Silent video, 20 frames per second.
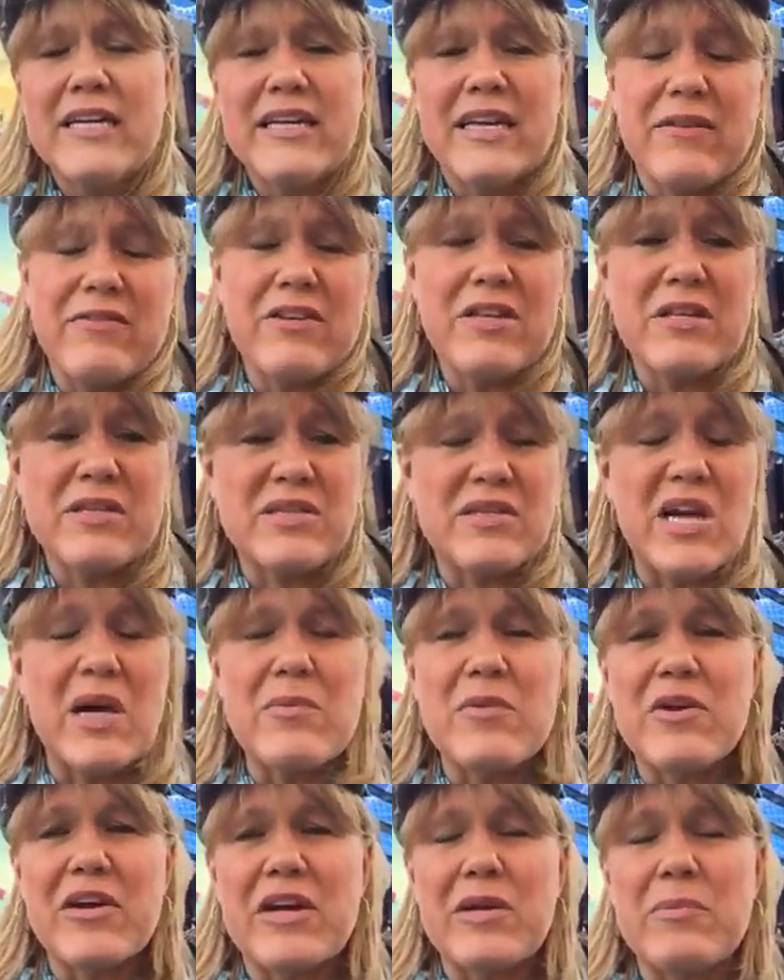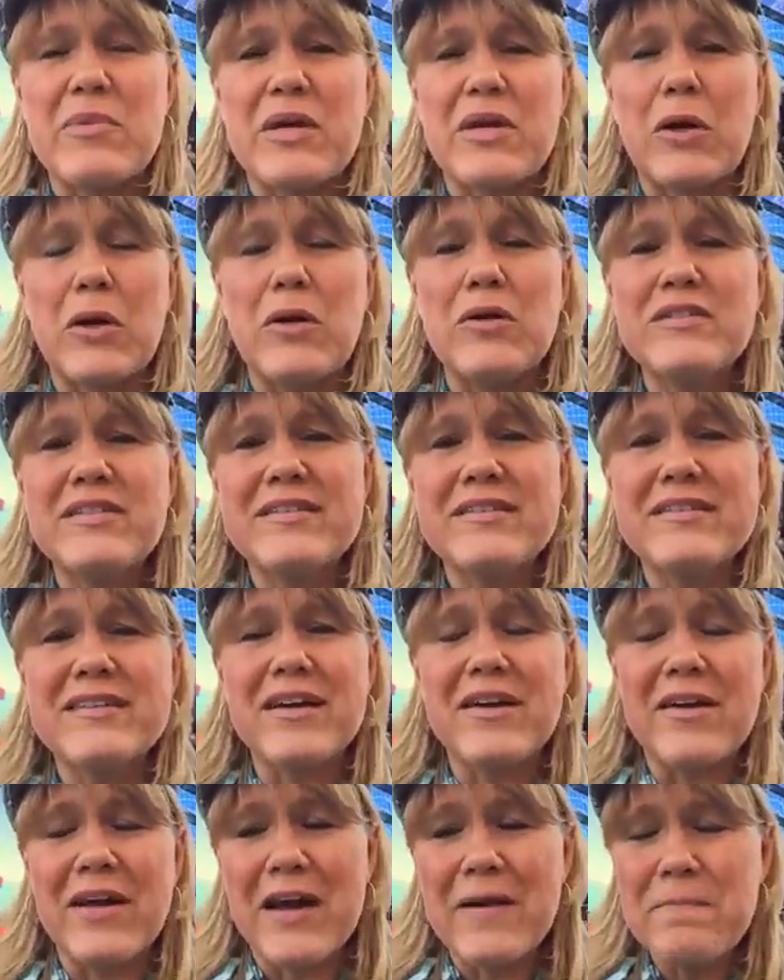Even in the summer it can be cold,
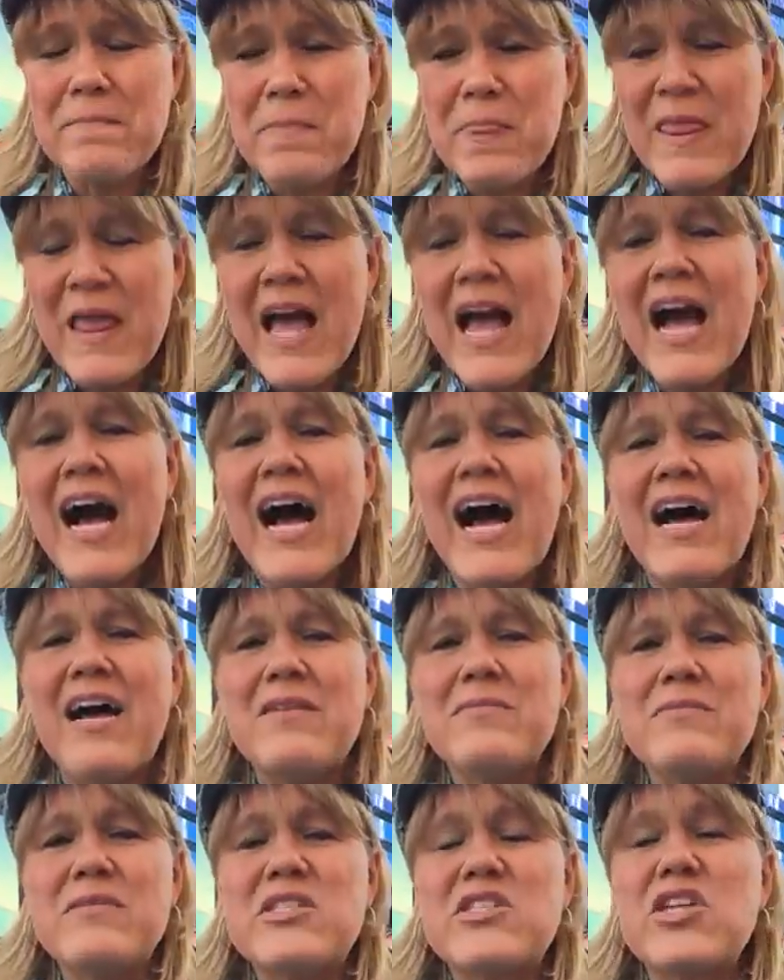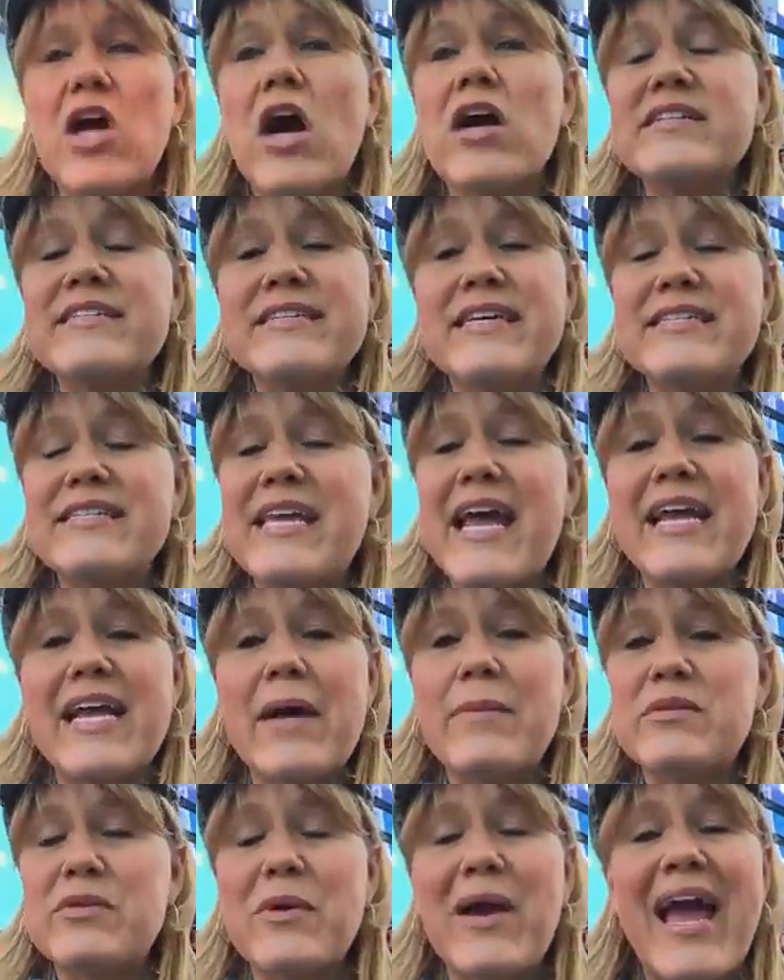all right? Um, stars can take
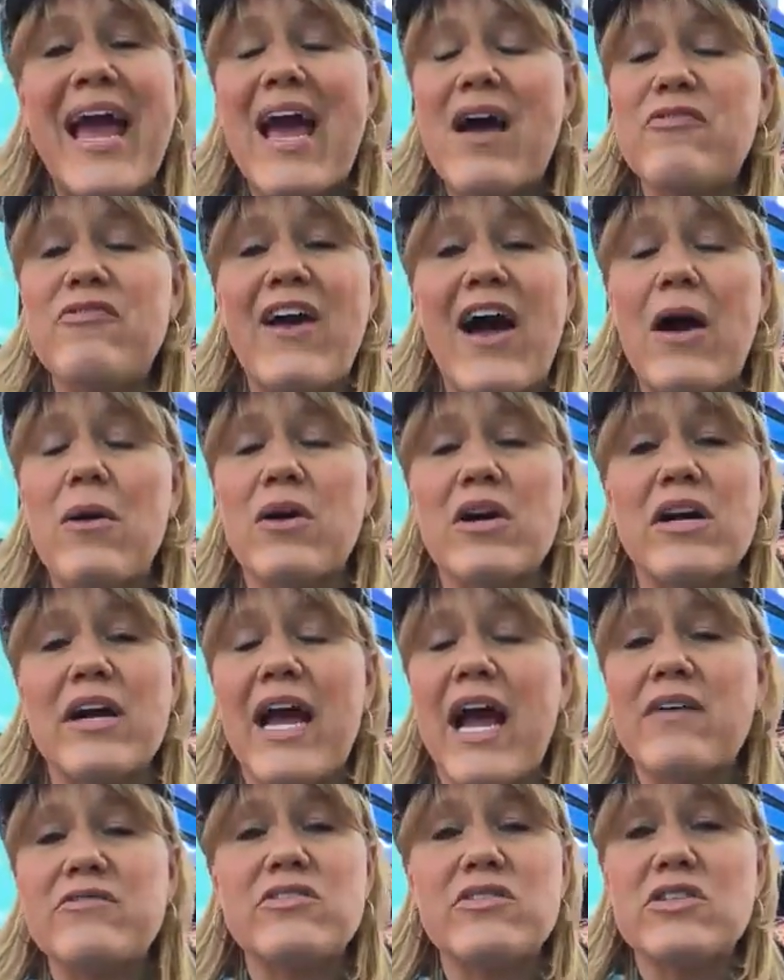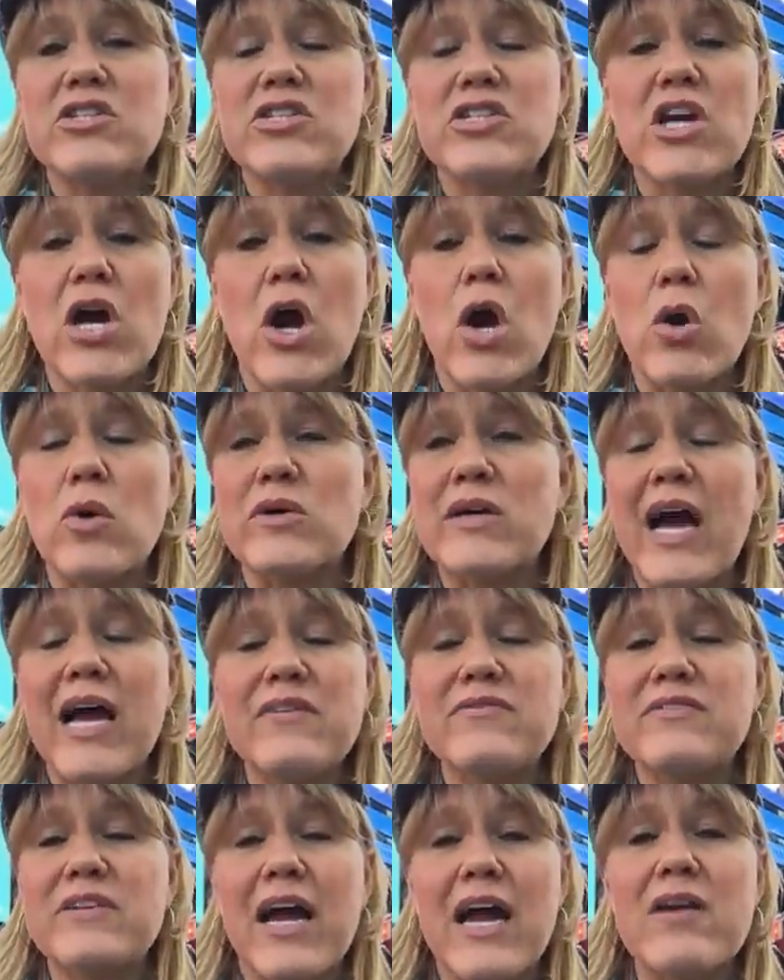up to a half hour after the show.
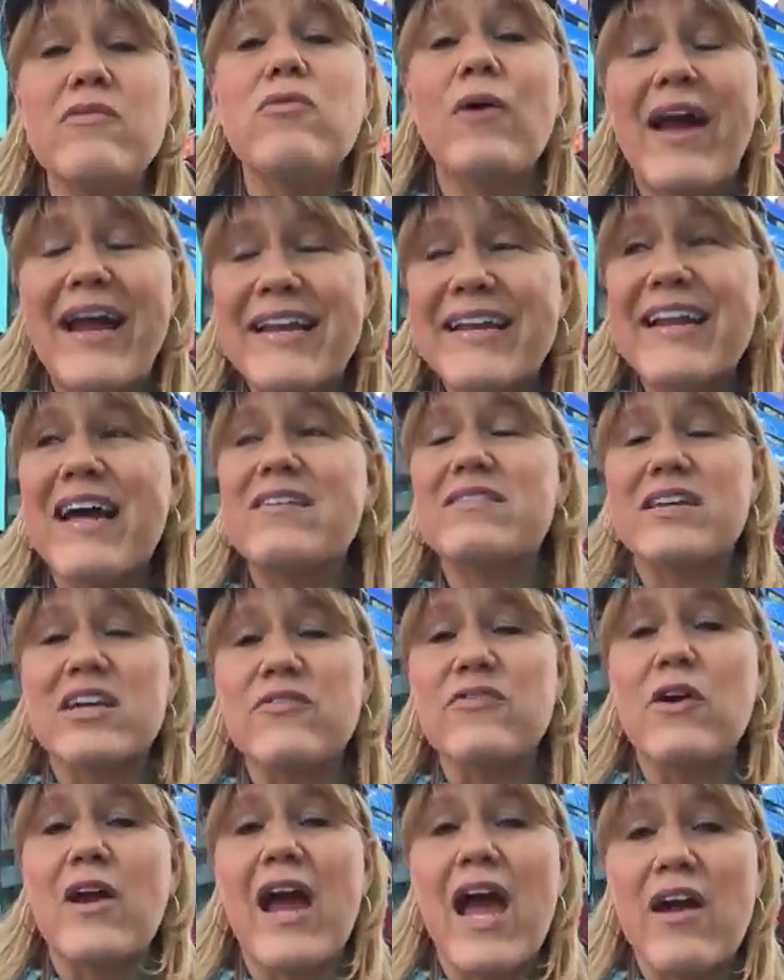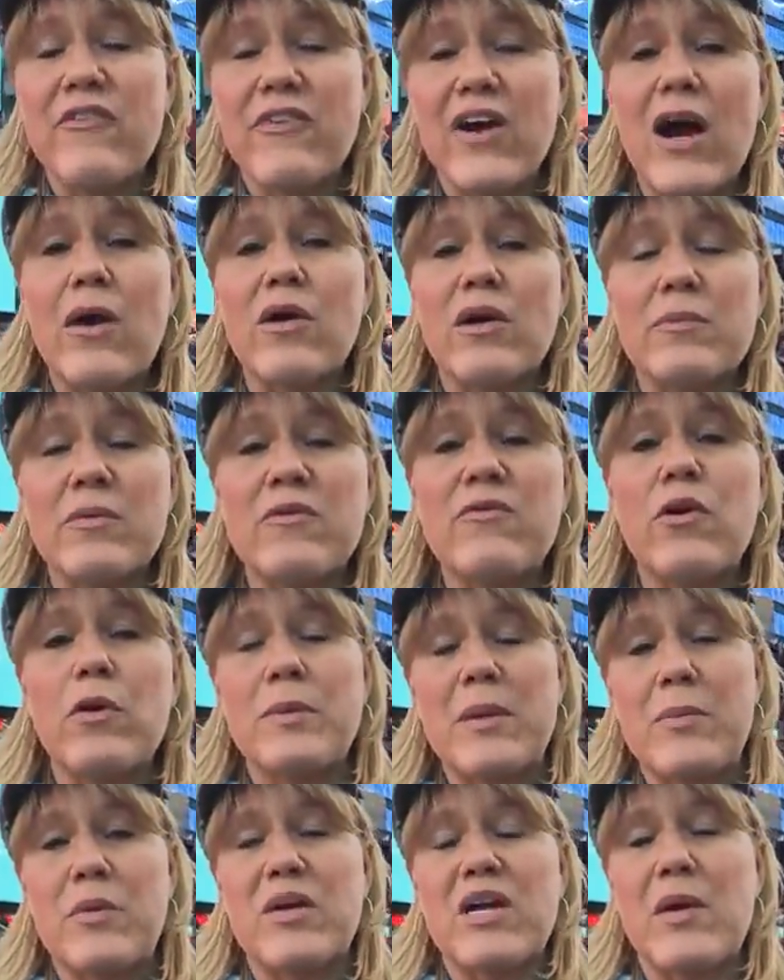I've, I've waited out there for a half hour before
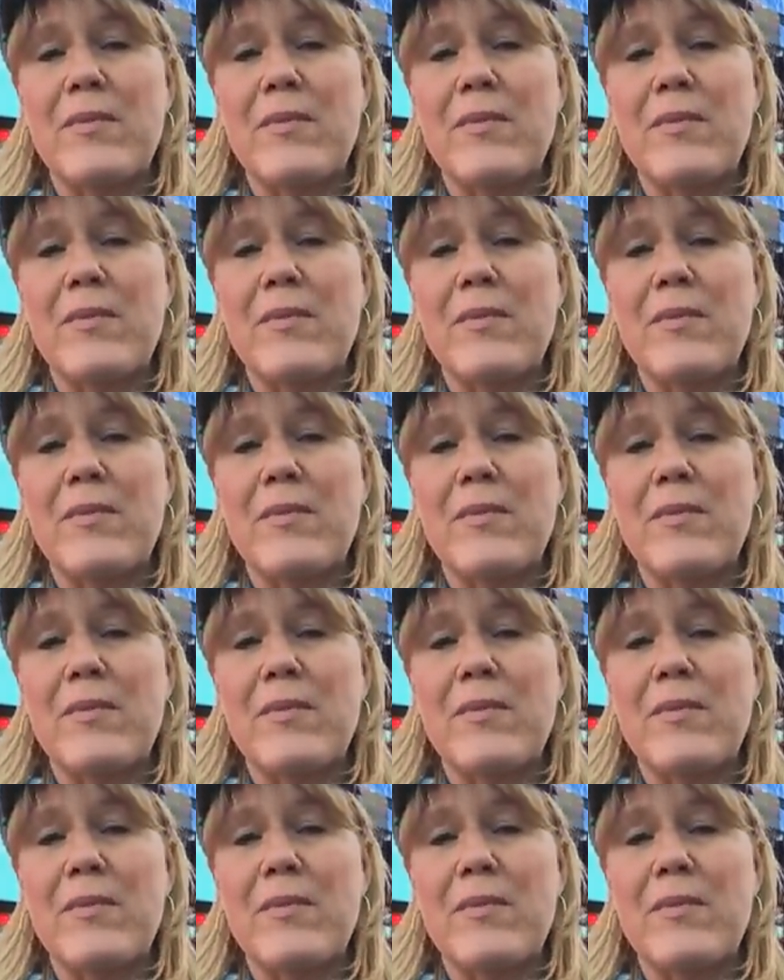people